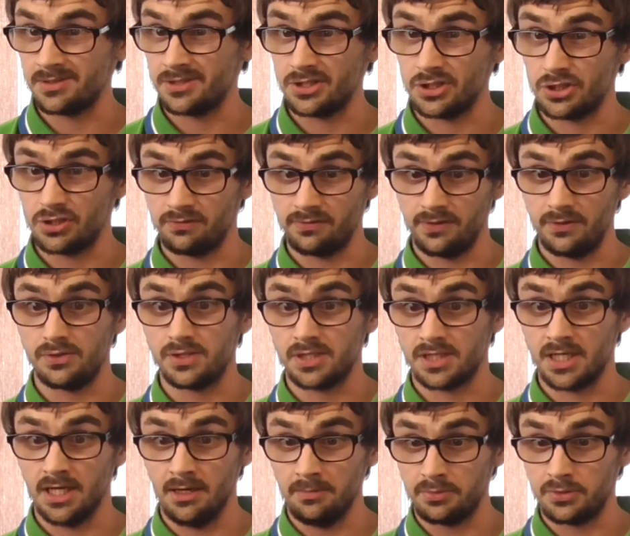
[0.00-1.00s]
to just refuse to
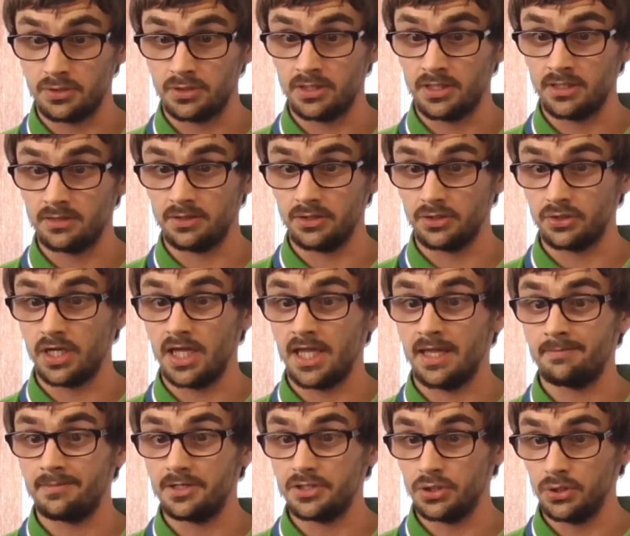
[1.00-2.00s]
capture your
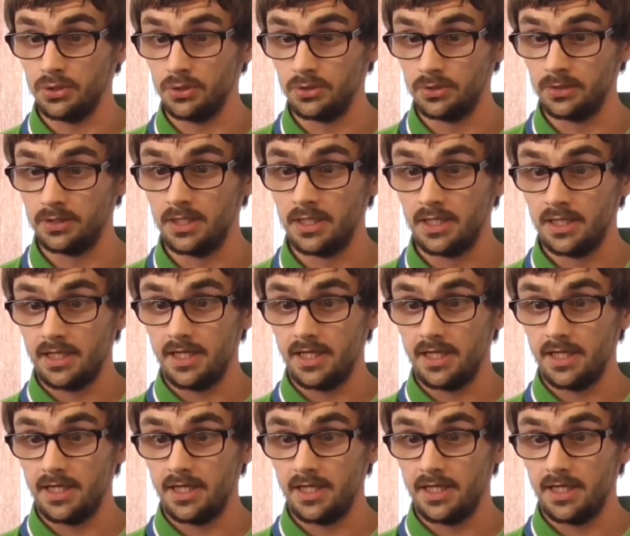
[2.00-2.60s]
game at all,